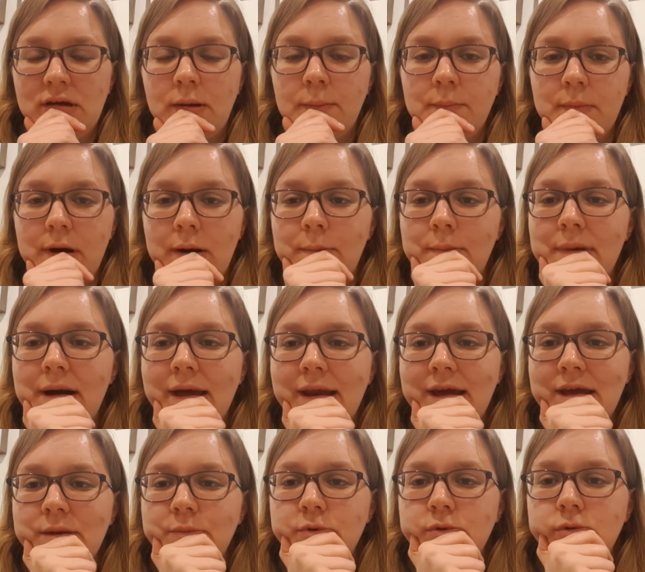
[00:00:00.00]
I'm
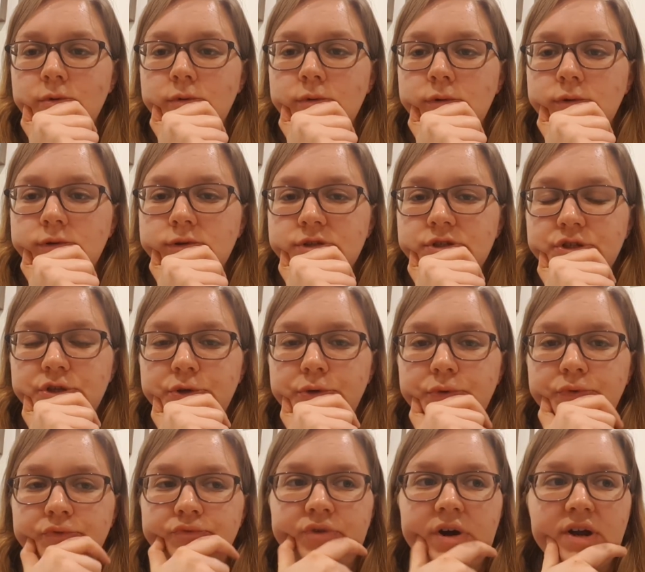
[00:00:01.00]
unable
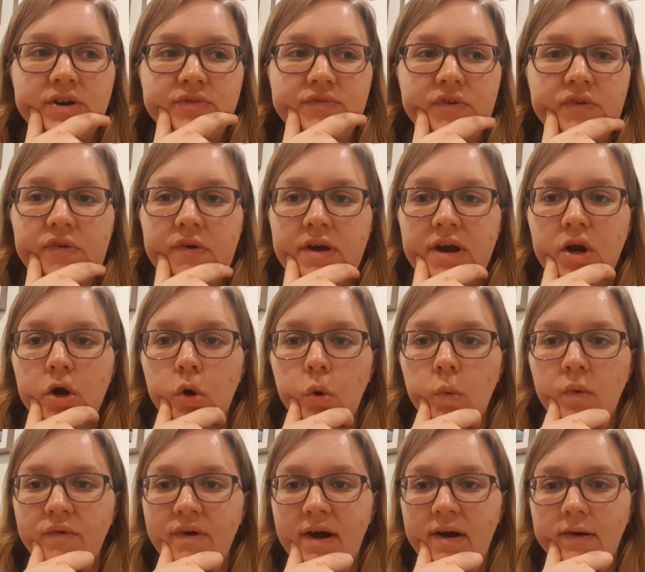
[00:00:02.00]
to run for very long
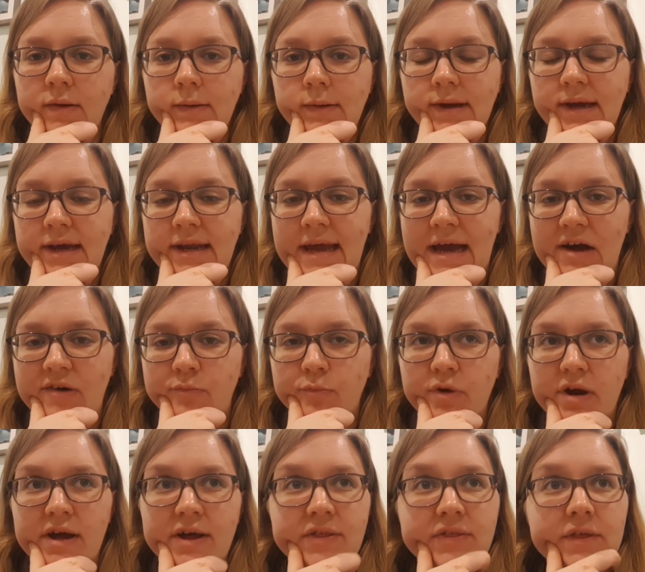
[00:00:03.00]
without getting out of
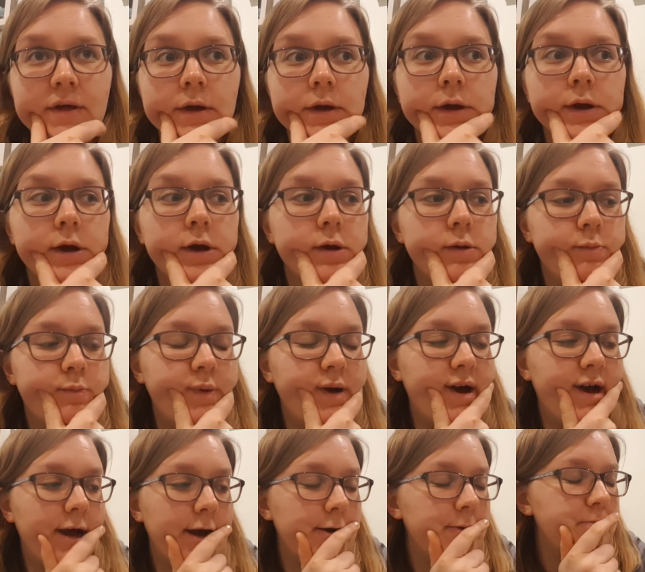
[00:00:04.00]
breath.
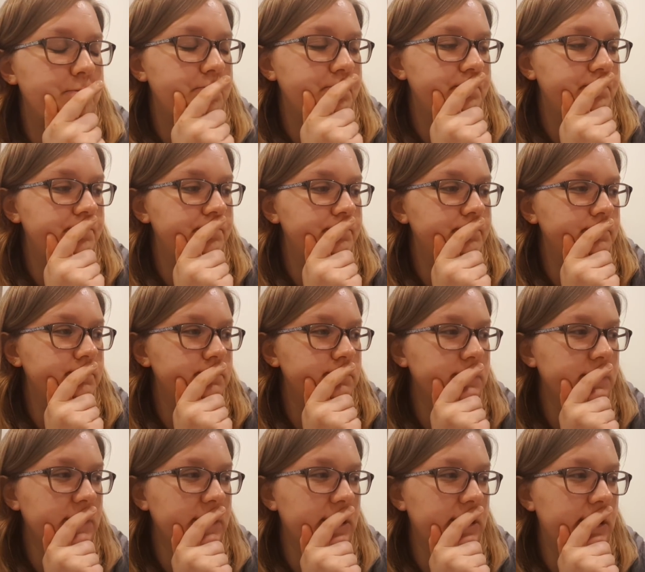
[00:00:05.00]
But
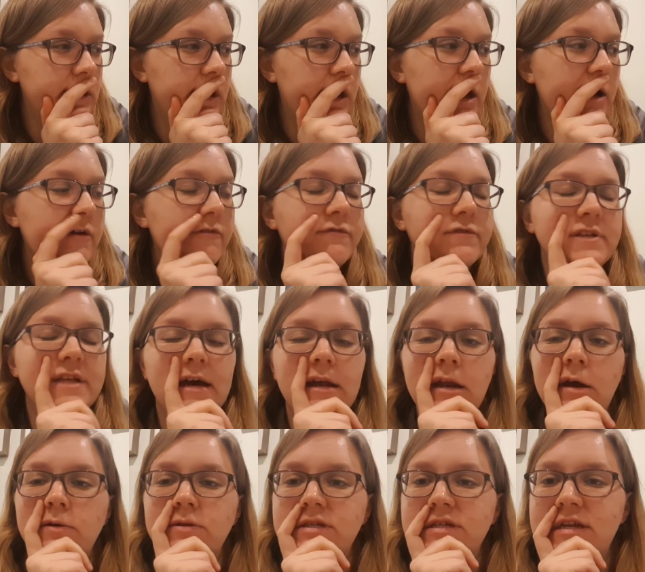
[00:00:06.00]
I've
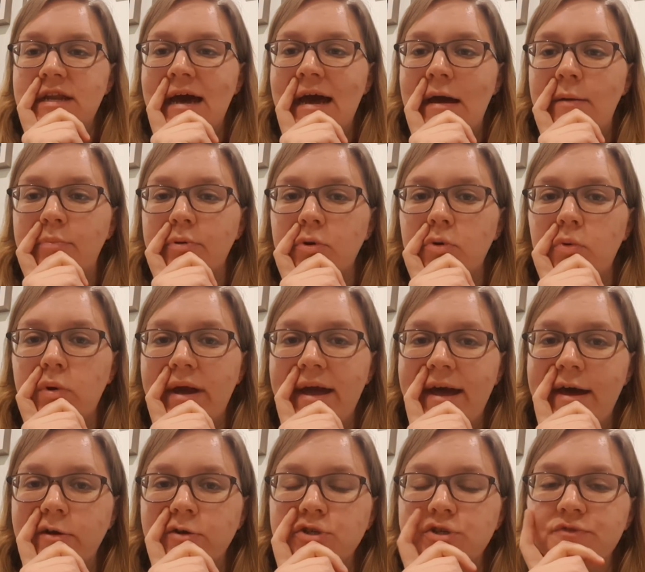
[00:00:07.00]
downloaded an app called
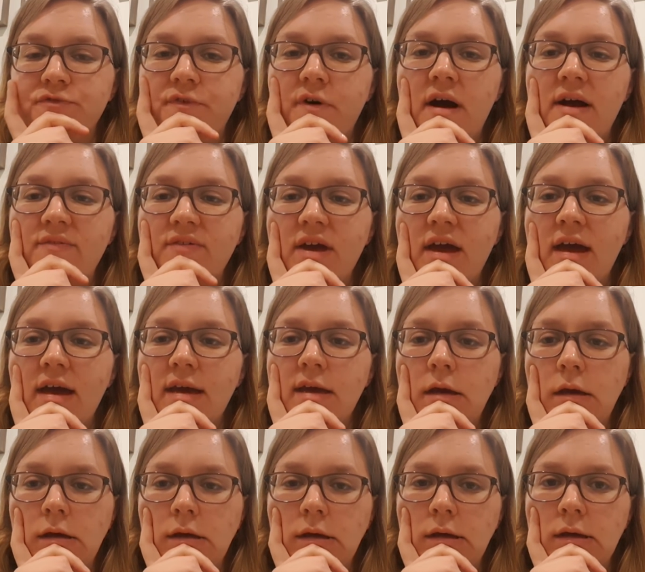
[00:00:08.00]
Couch to 5k.